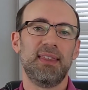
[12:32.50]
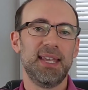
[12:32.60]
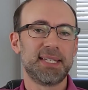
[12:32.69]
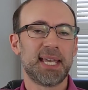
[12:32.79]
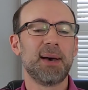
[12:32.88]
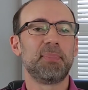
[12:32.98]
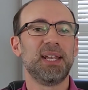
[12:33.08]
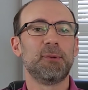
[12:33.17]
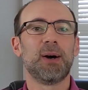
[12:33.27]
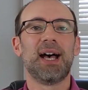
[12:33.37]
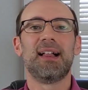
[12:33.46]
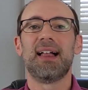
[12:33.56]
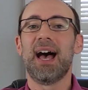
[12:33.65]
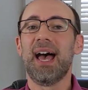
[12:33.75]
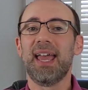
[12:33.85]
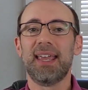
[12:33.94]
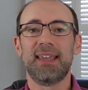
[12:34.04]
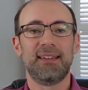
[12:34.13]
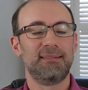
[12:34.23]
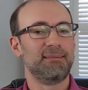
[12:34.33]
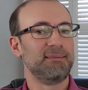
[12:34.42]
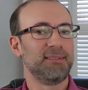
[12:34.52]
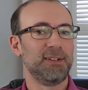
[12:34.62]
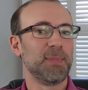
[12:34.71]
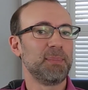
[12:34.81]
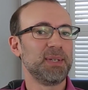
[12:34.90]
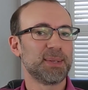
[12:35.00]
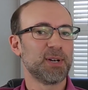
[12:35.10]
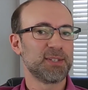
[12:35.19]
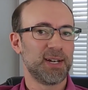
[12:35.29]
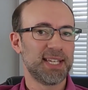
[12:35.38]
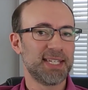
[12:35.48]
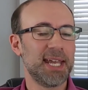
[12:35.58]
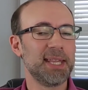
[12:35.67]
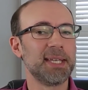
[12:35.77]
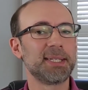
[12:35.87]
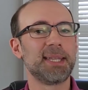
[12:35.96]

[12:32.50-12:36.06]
it's a company, you might be surprised when I say this,